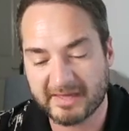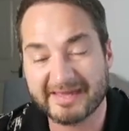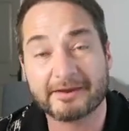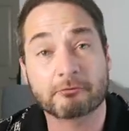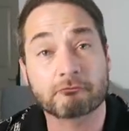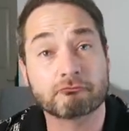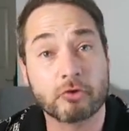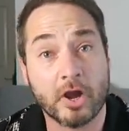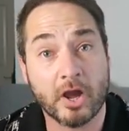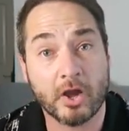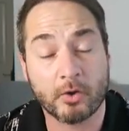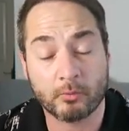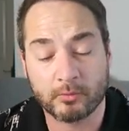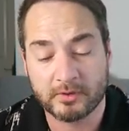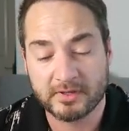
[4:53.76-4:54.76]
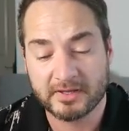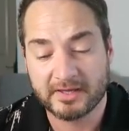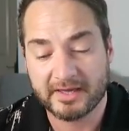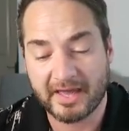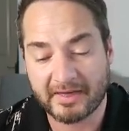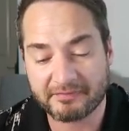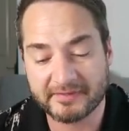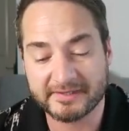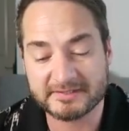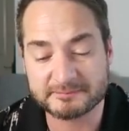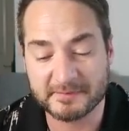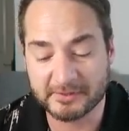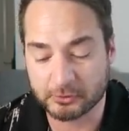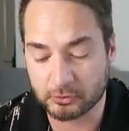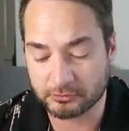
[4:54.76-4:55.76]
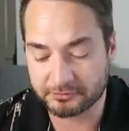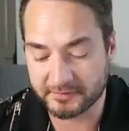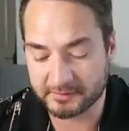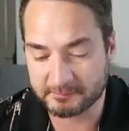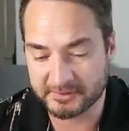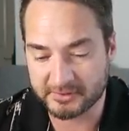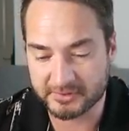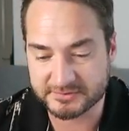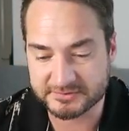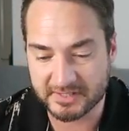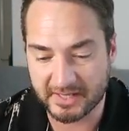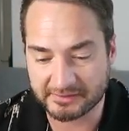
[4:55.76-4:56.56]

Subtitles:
in a row I think it's been a good thing because